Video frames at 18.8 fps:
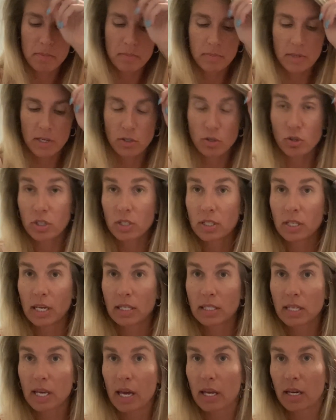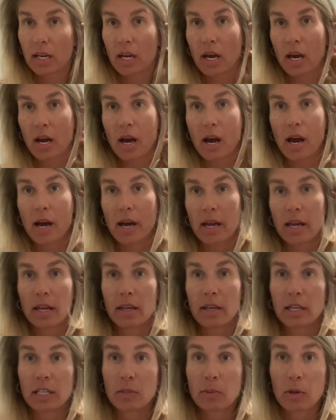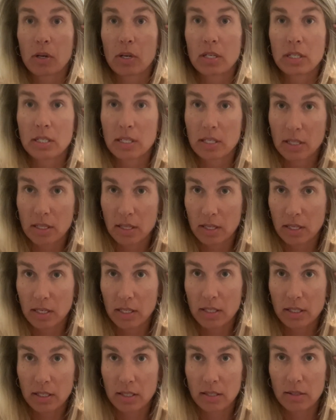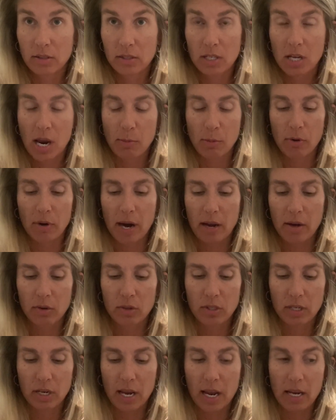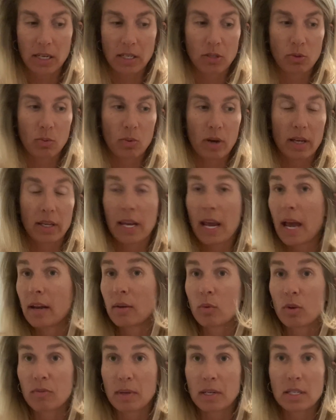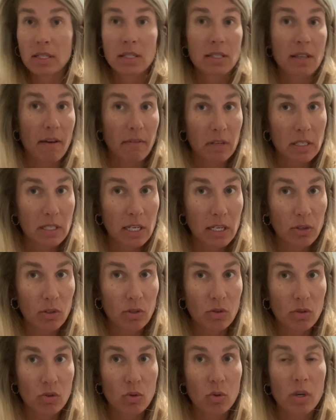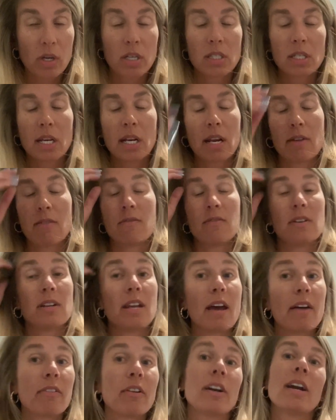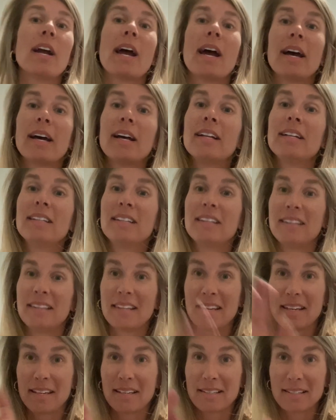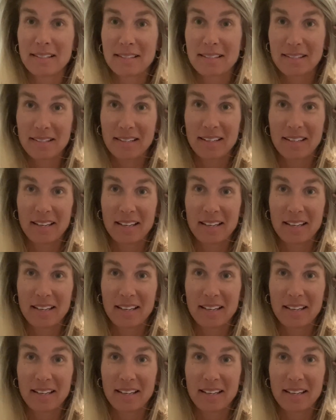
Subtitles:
These are just things that I experienced this time around. And again, we've been to Seven Secrets Resorts and I've never had these